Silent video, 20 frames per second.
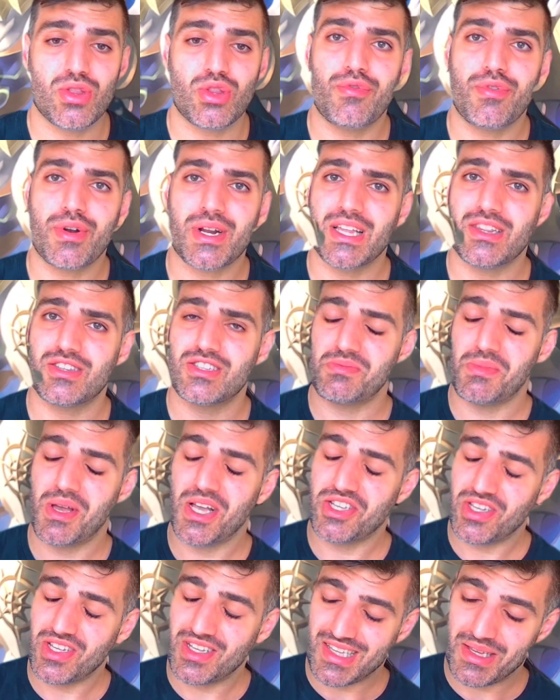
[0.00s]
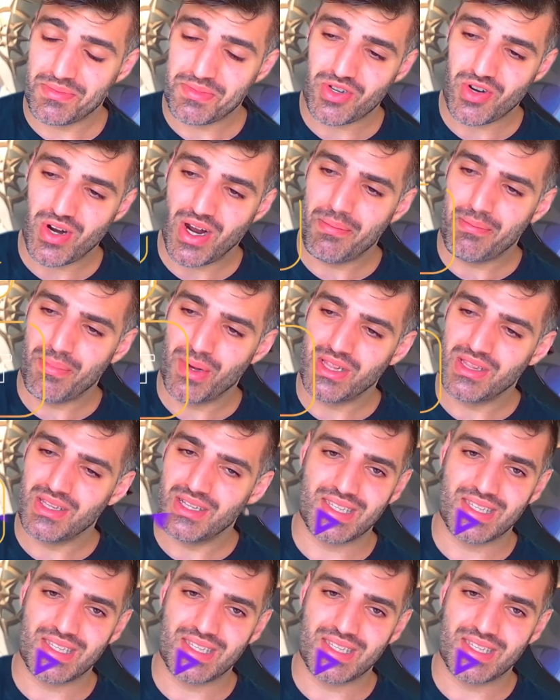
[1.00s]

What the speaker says: Don't forget to smash that subscribe button.